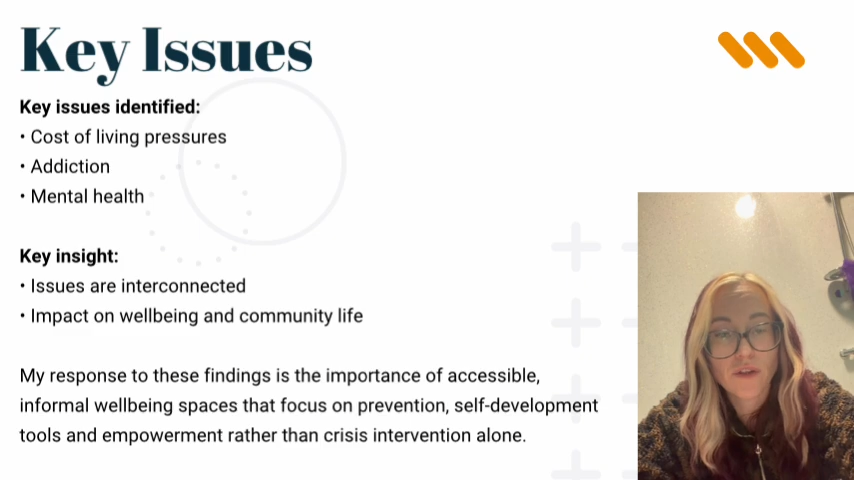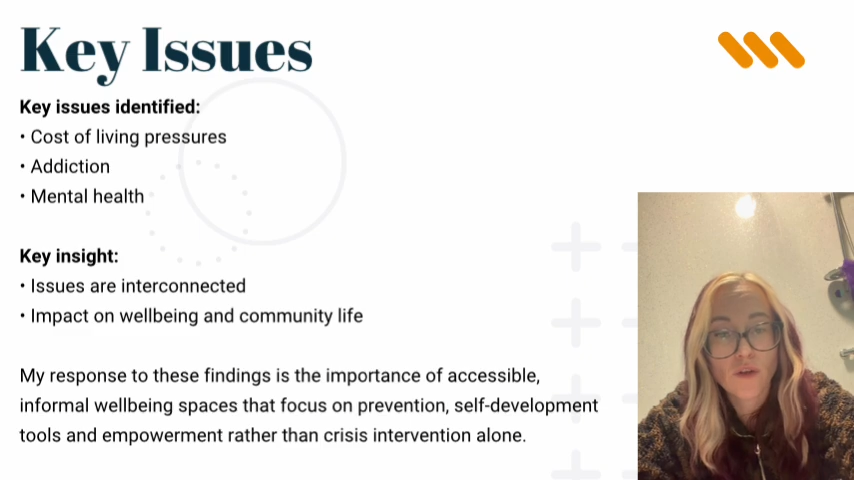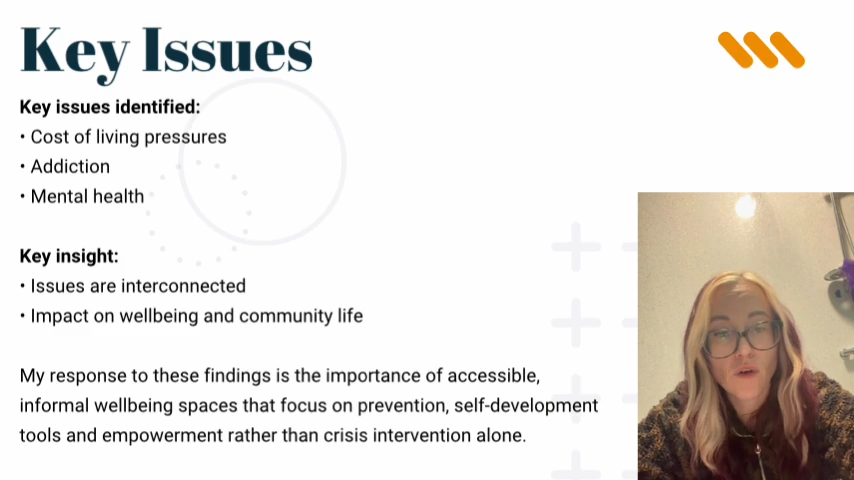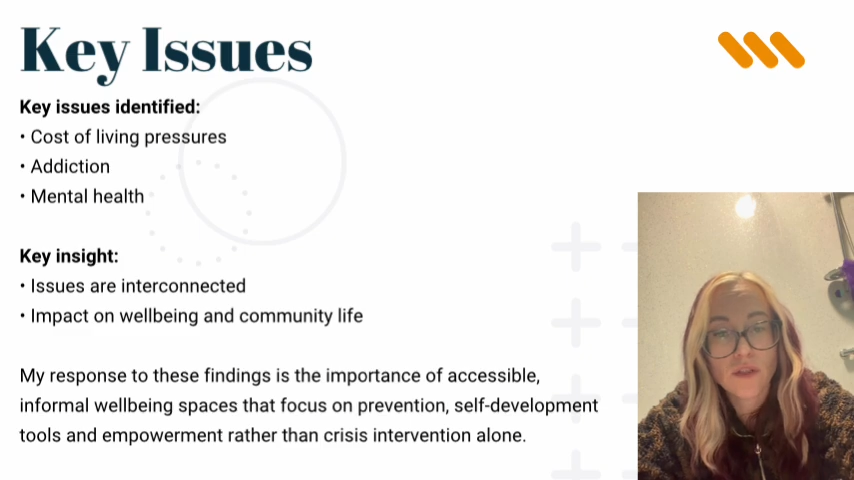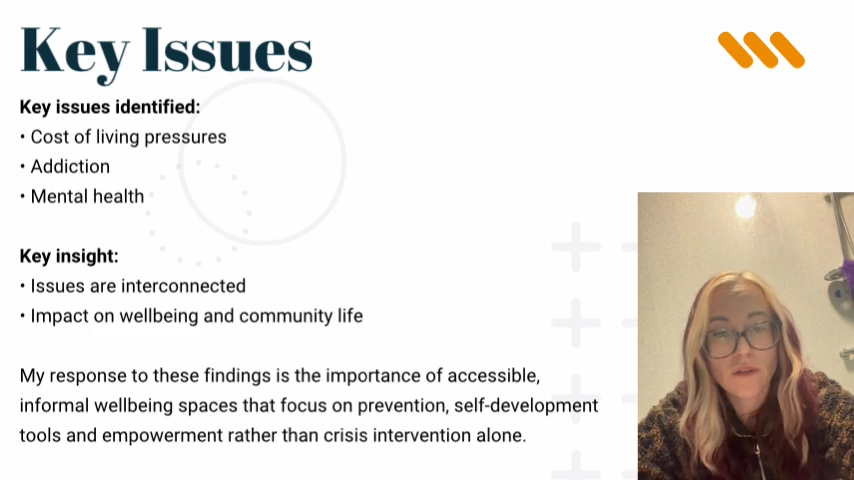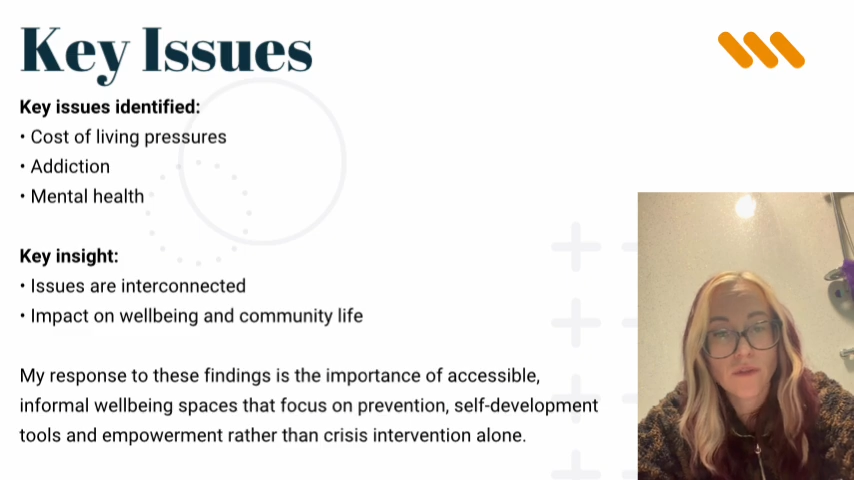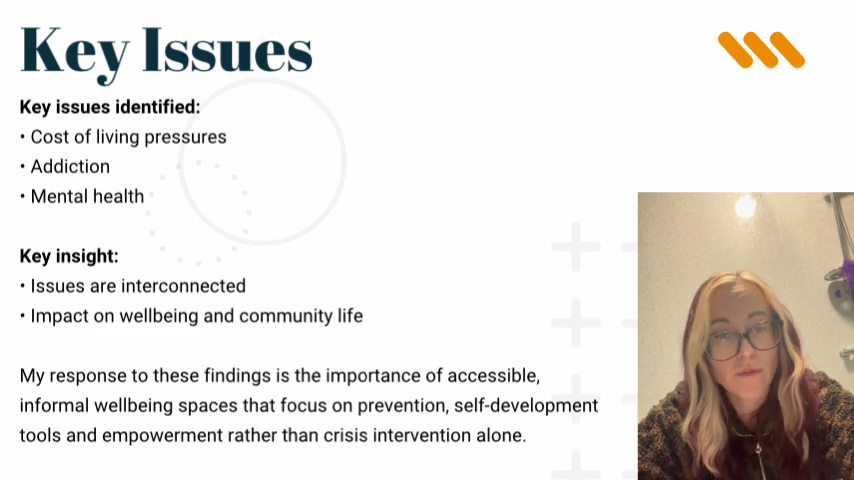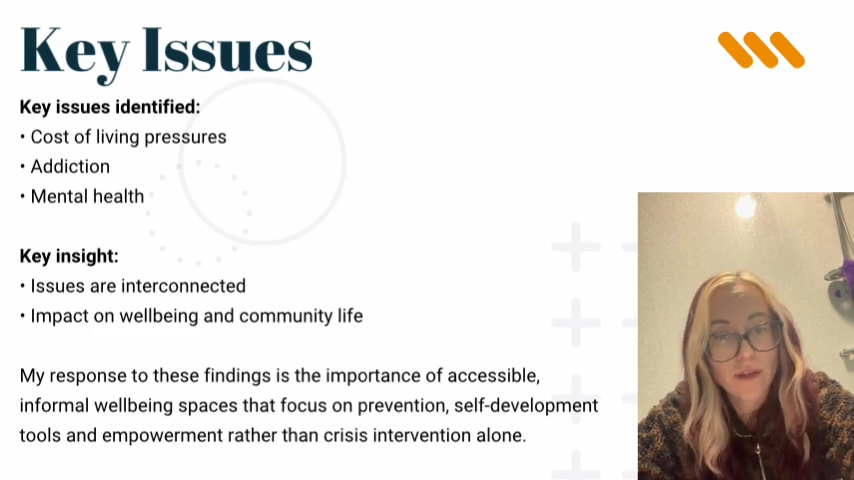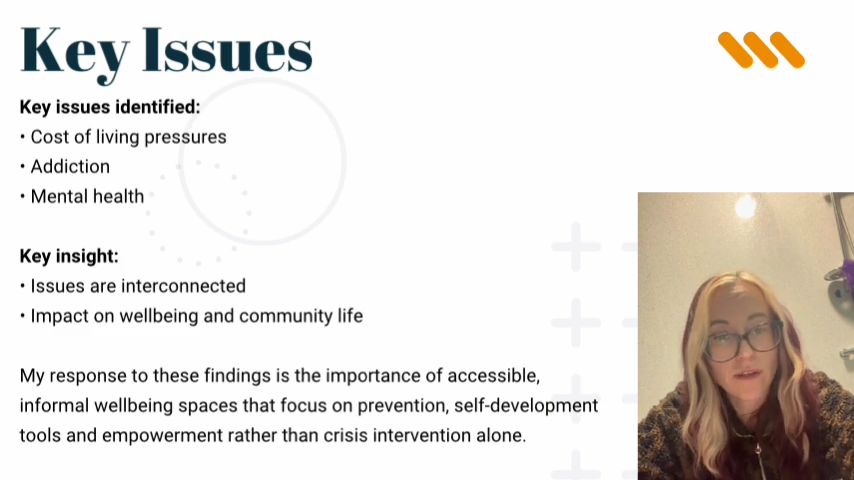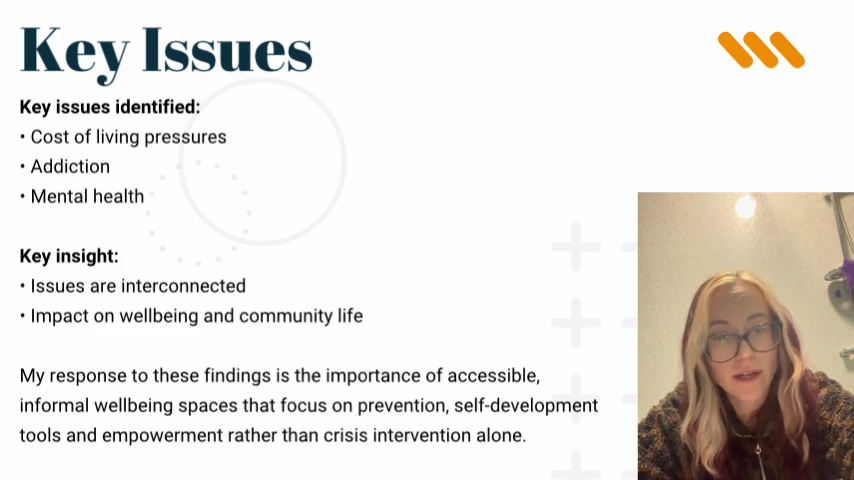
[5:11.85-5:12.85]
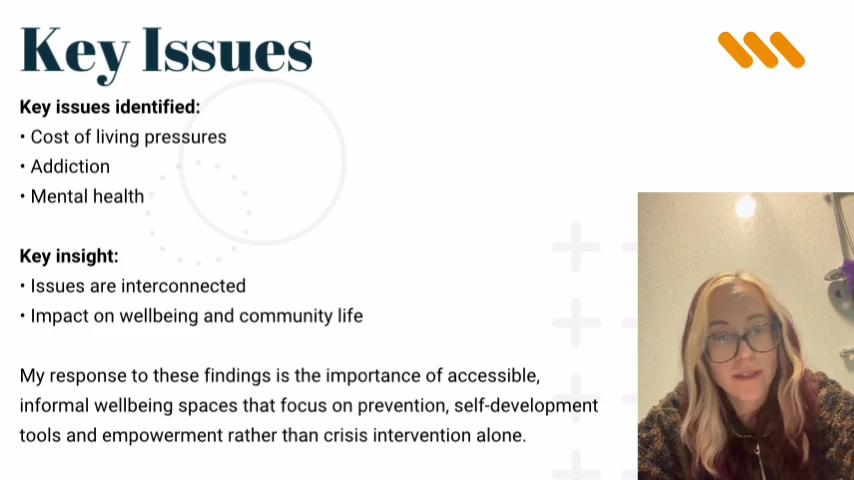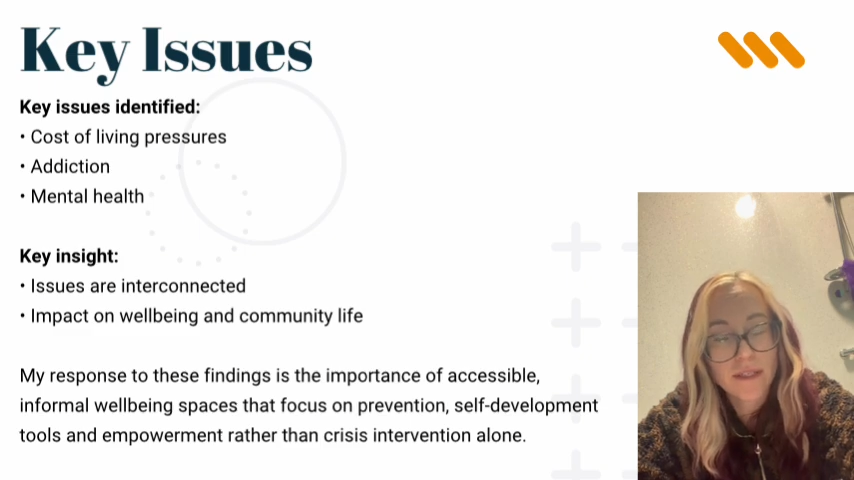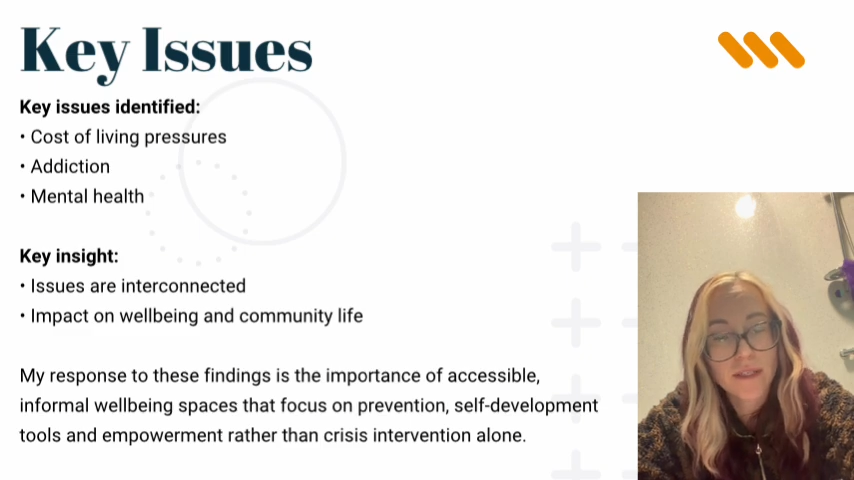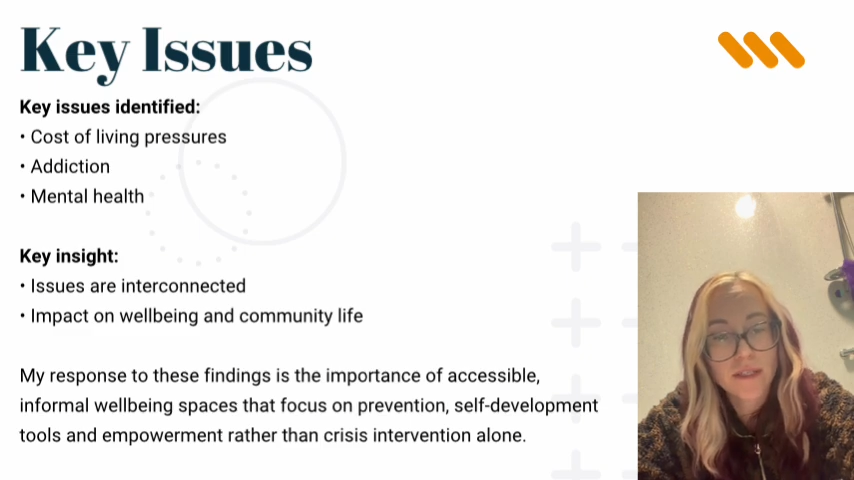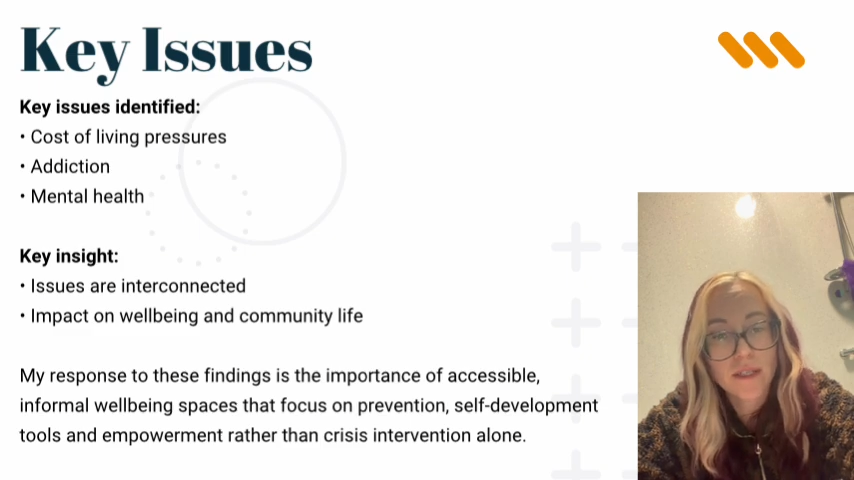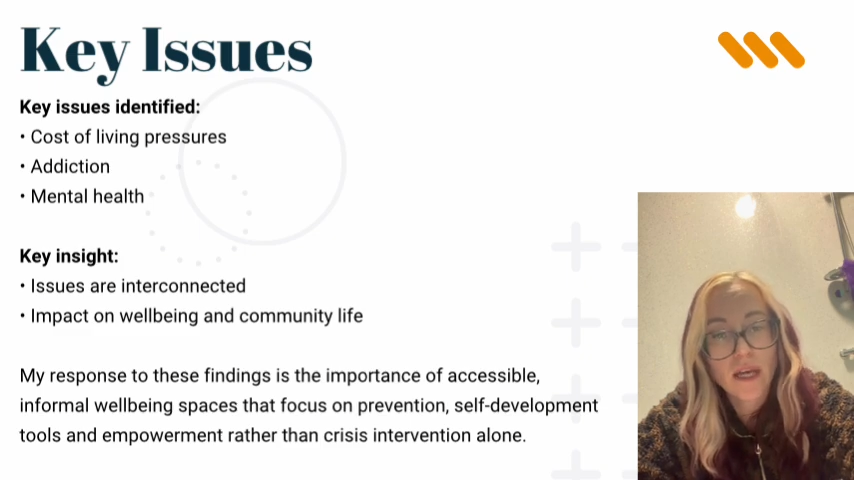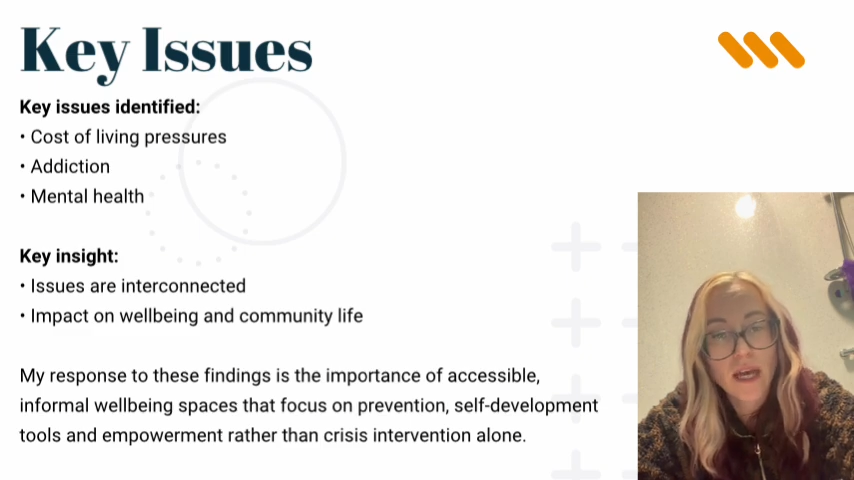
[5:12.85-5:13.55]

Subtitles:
the cost of living crisis,